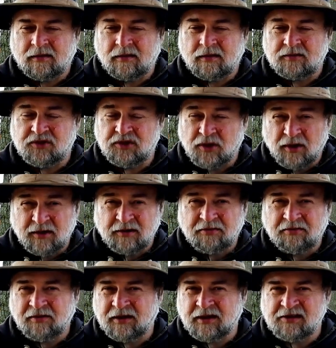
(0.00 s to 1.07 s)

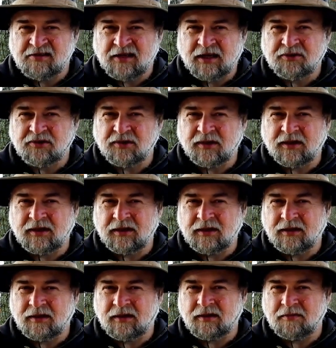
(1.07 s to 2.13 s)
geography is
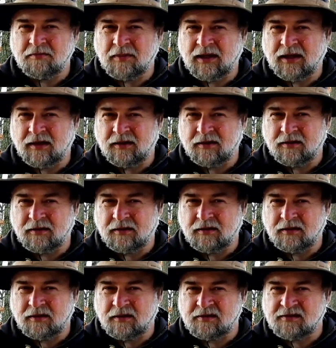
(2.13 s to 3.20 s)
actually
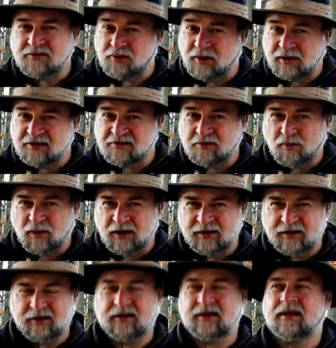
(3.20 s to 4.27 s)
my strongest quality.